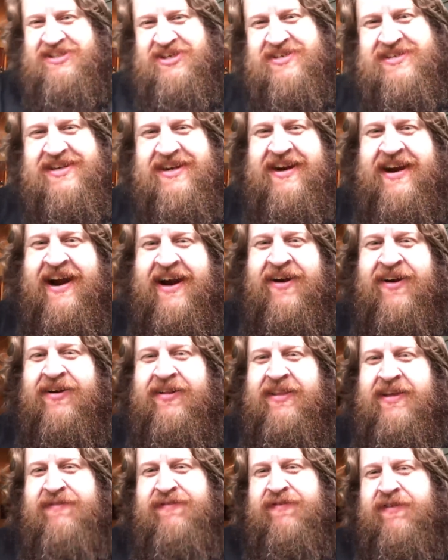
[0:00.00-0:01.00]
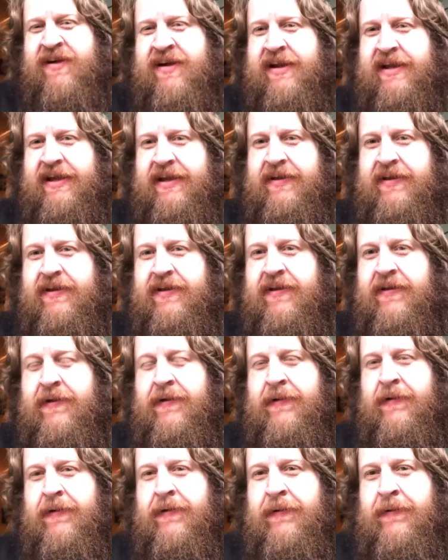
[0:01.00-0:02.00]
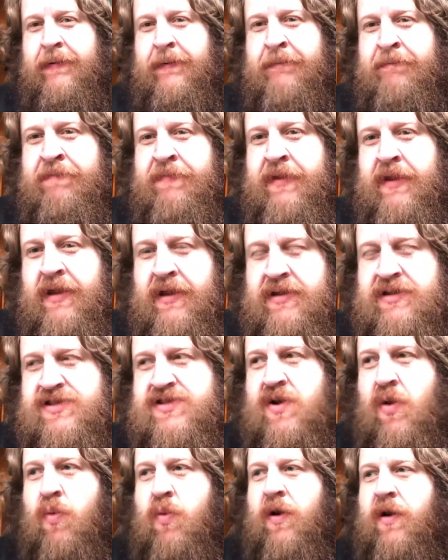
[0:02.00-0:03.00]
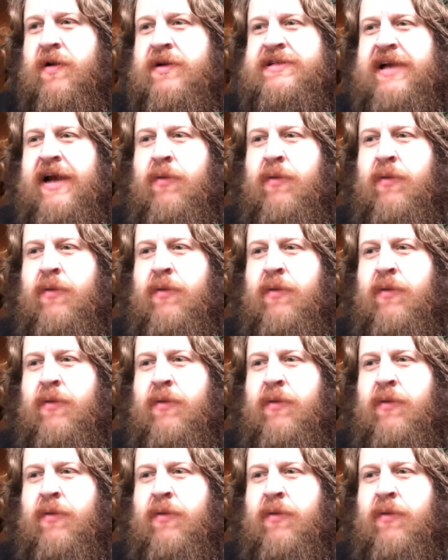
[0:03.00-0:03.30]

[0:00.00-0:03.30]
just inherently funny. So we're